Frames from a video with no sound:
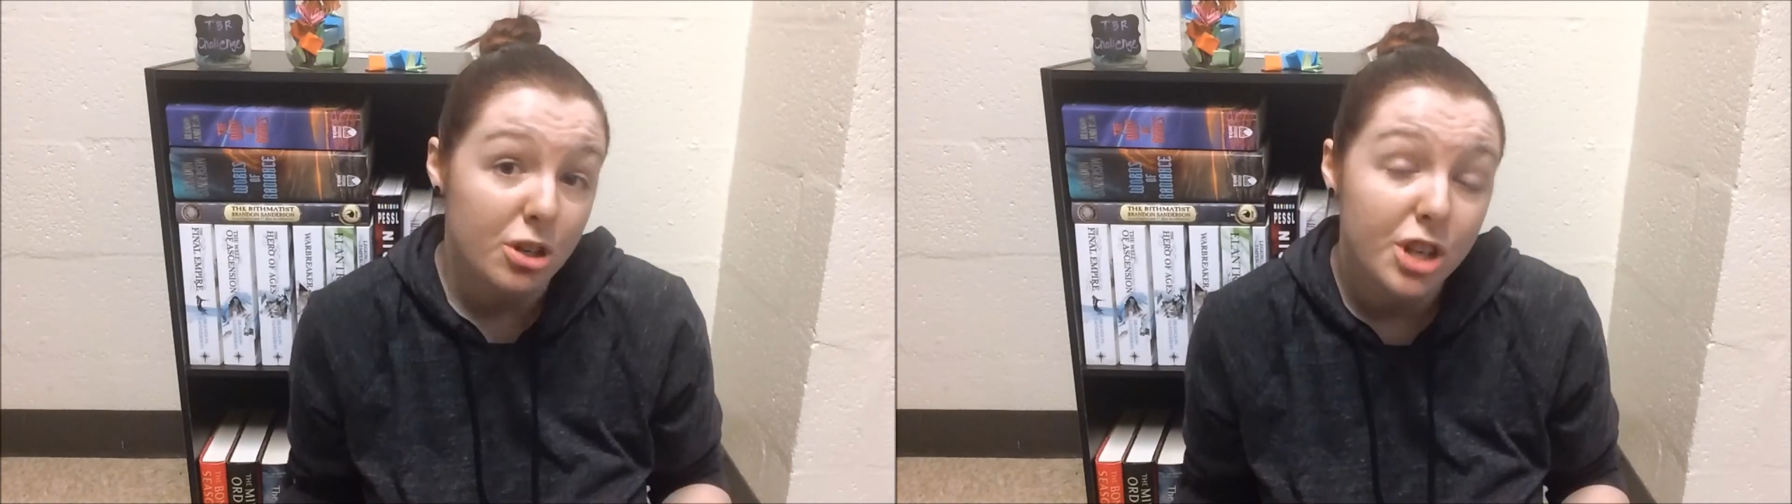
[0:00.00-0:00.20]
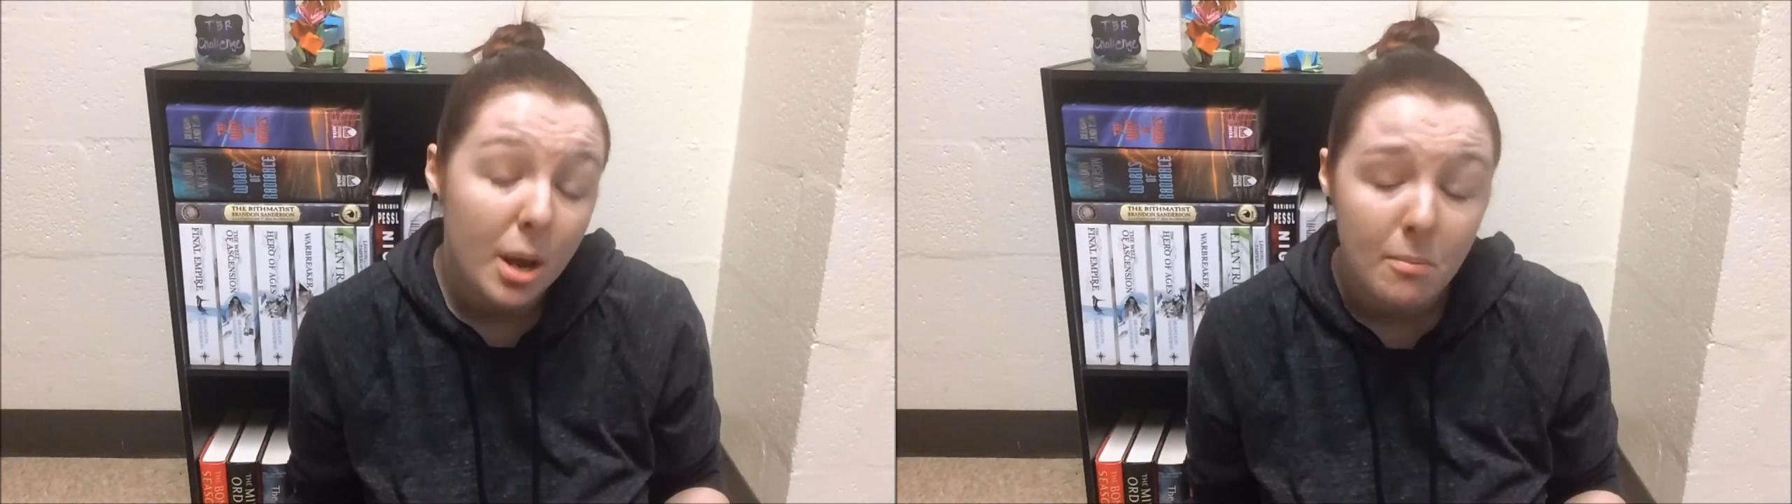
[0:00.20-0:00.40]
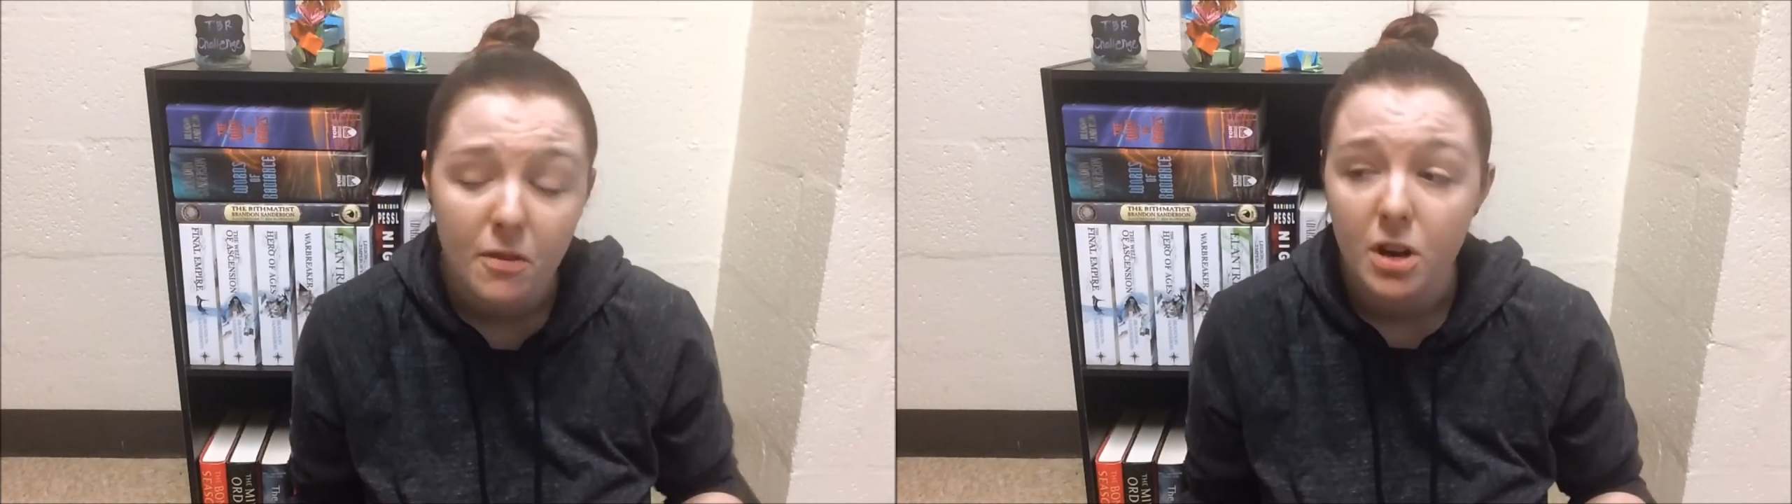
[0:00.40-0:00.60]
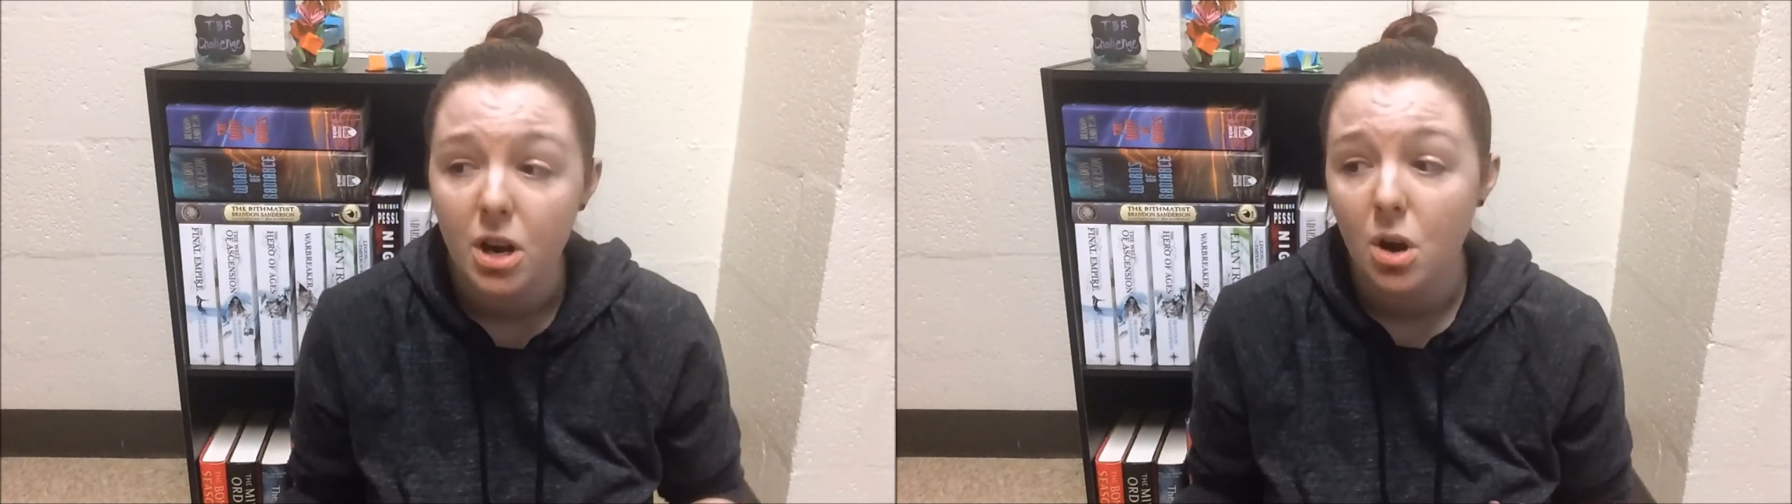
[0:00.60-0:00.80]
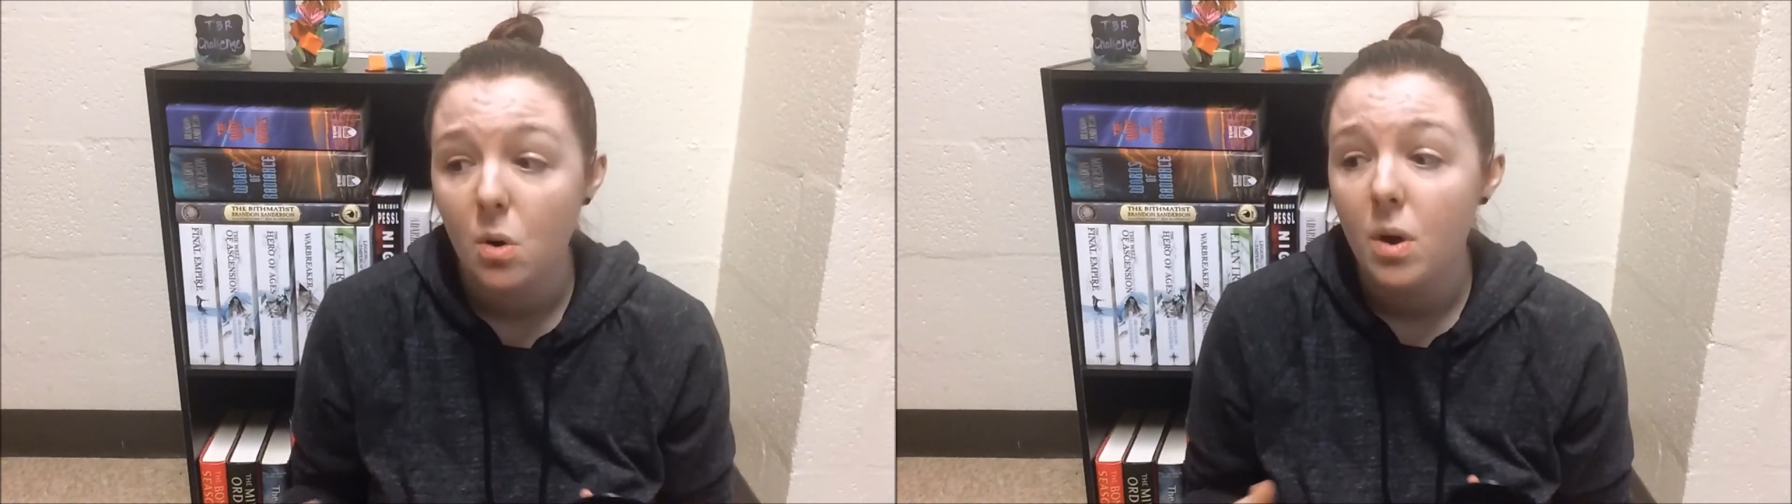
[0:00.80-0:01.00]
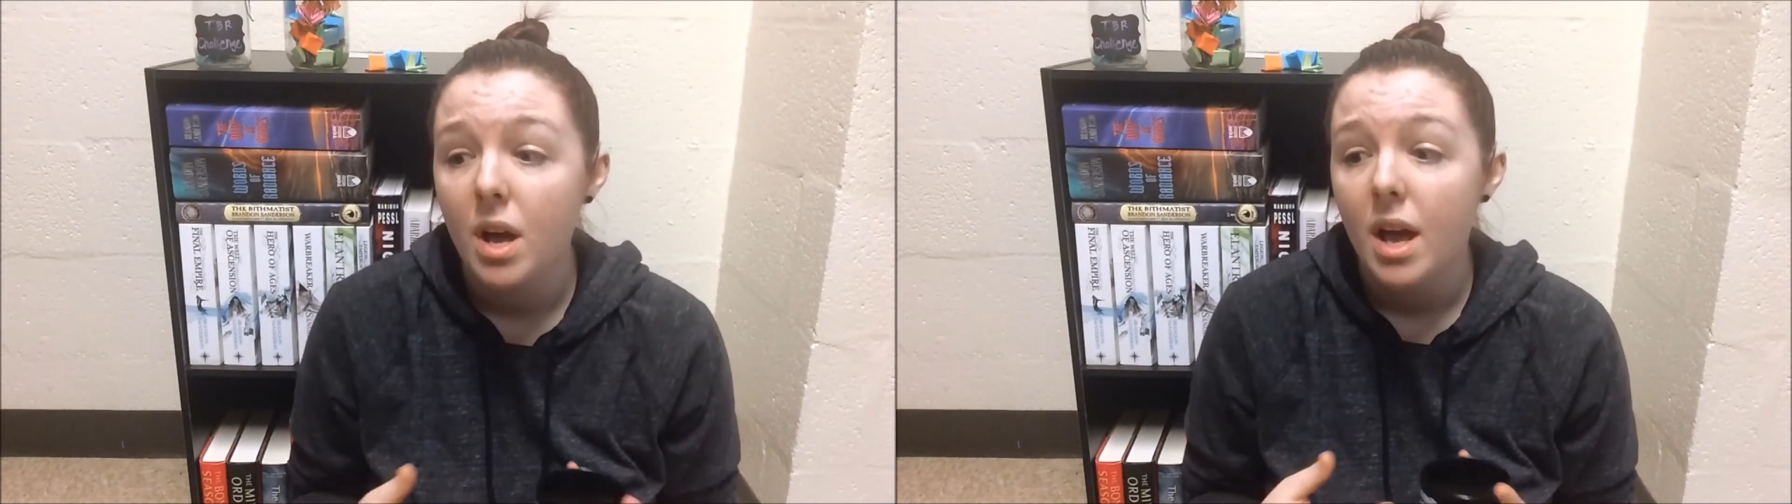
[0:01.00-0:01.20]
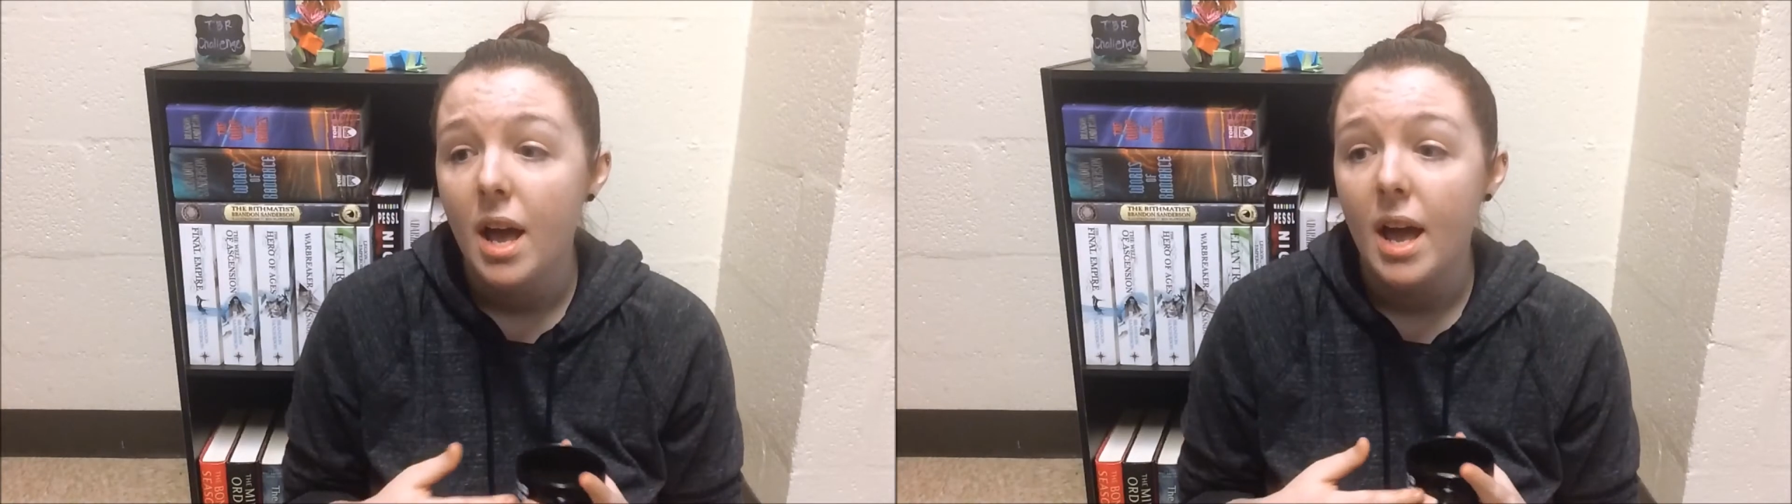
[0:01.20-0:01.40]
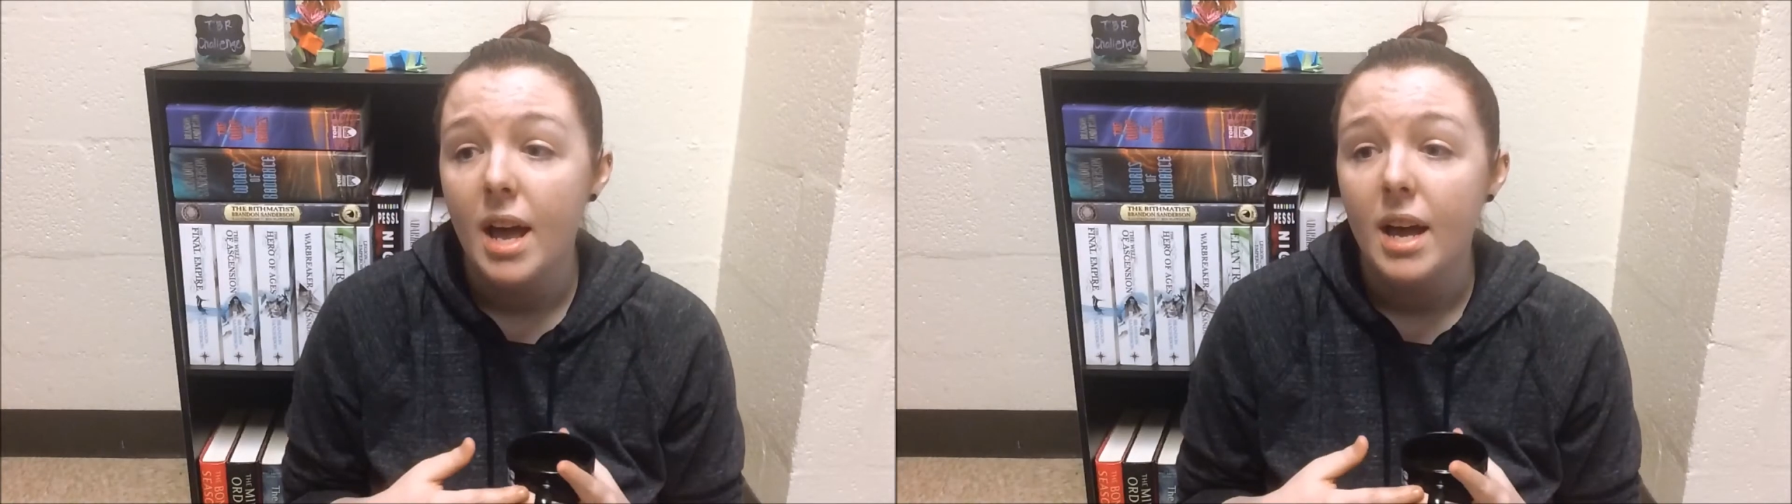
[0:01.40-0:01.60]
shame video
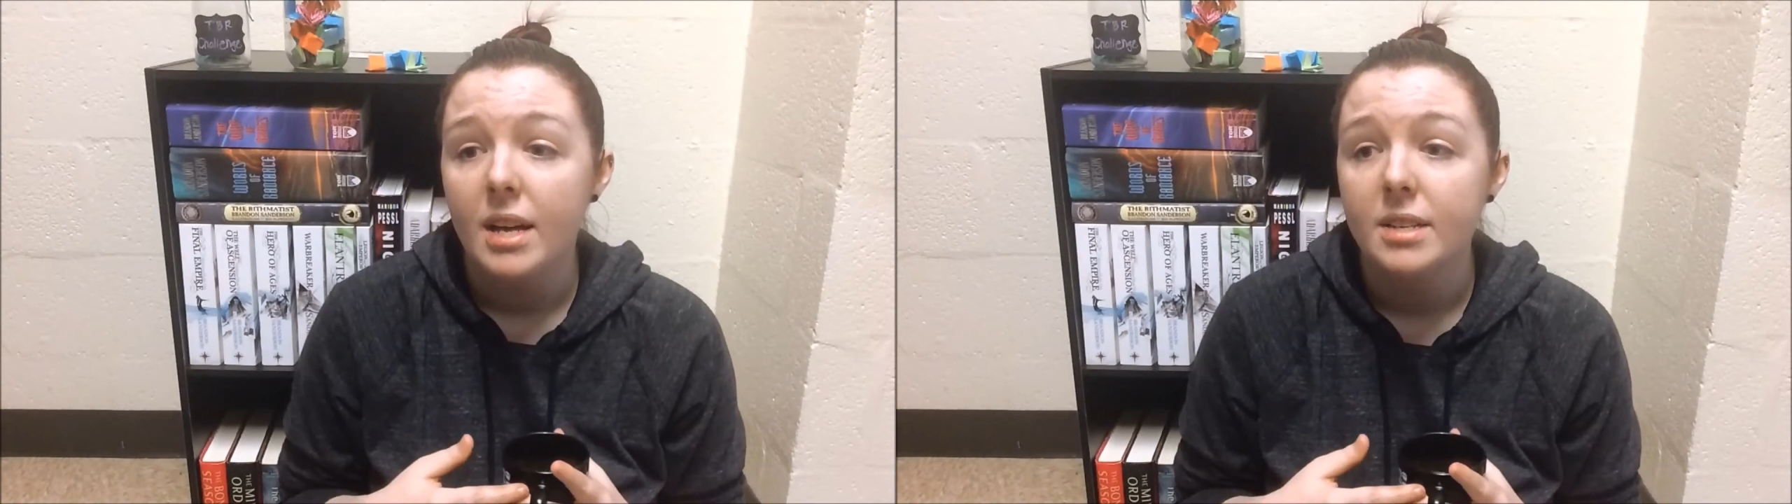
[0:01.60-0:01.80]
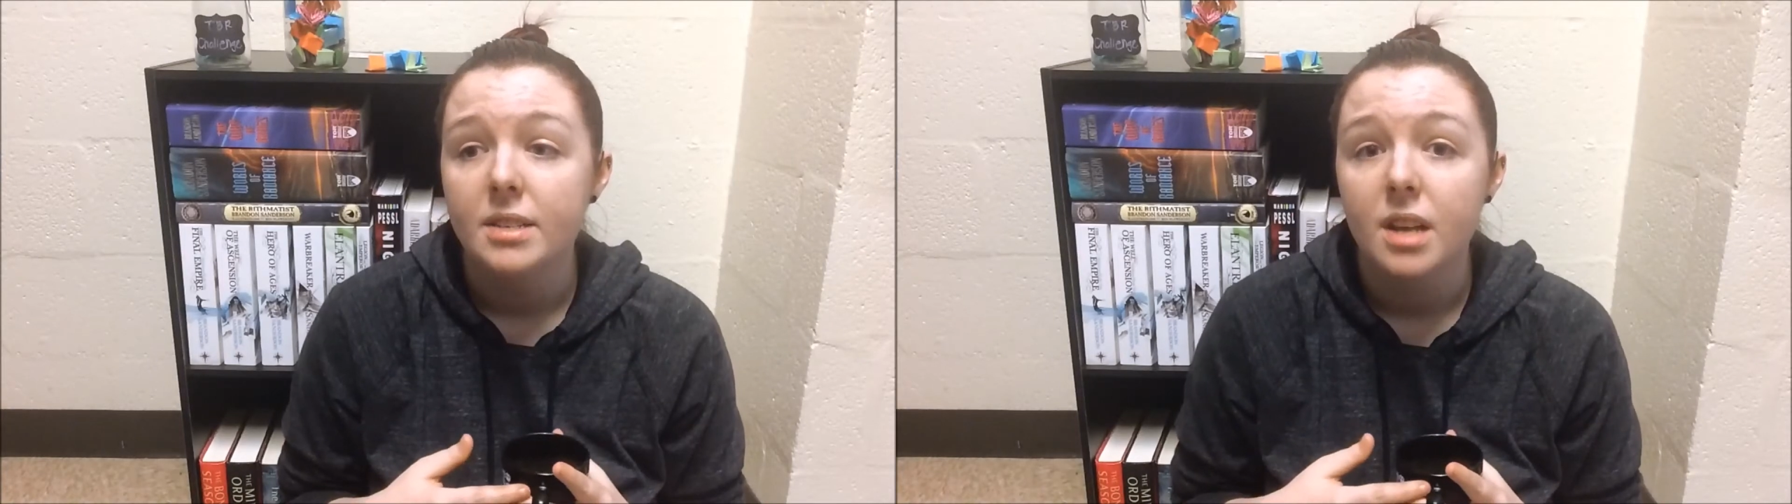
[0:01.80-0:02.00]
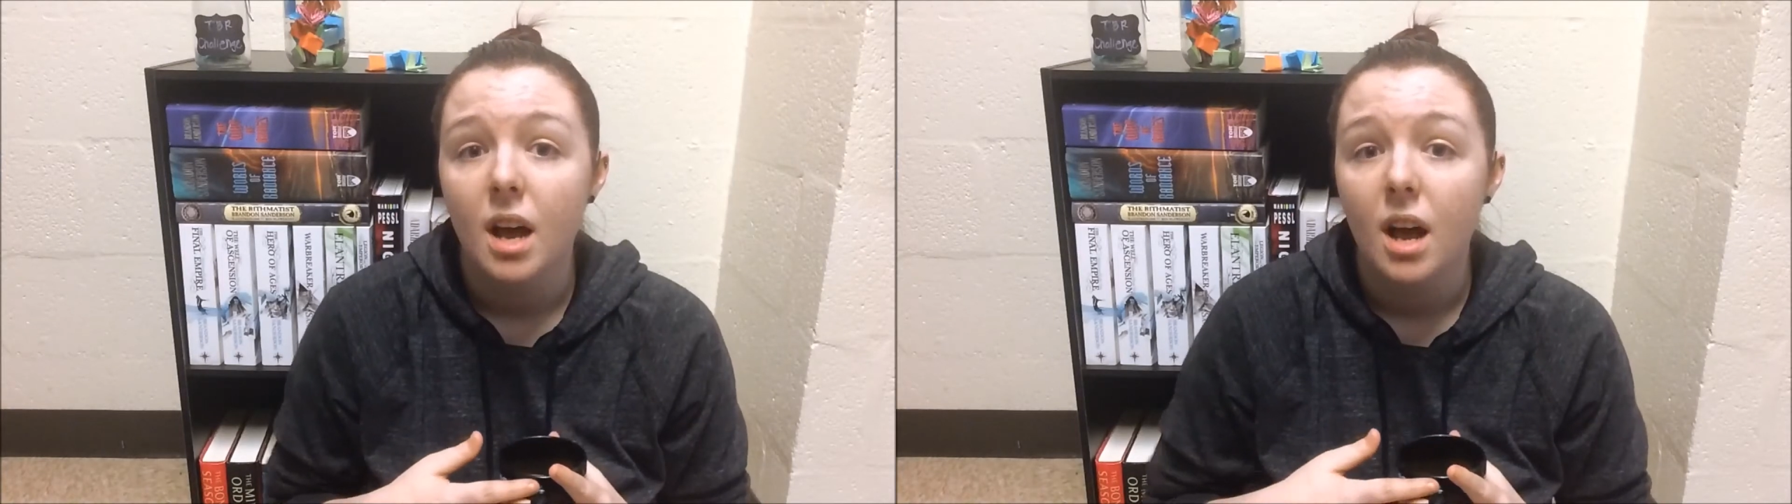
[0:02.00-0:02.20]
and